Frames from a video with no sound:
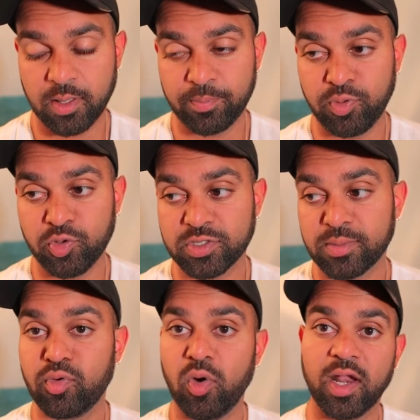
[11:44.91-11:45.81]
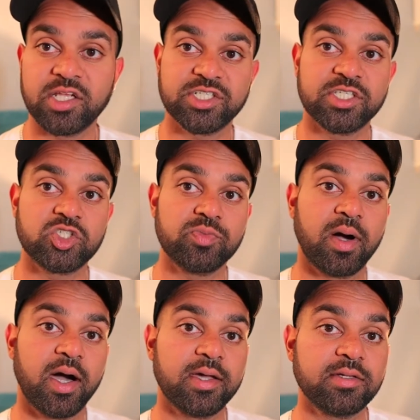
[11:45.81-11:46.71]
put more energy into
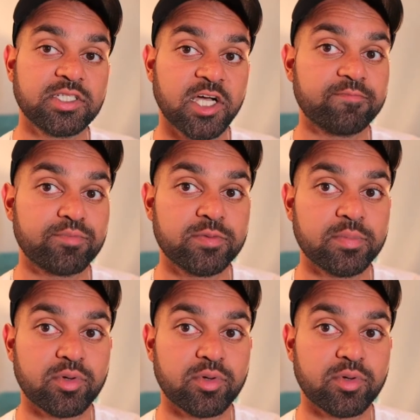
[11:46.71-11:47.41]
my self-improvement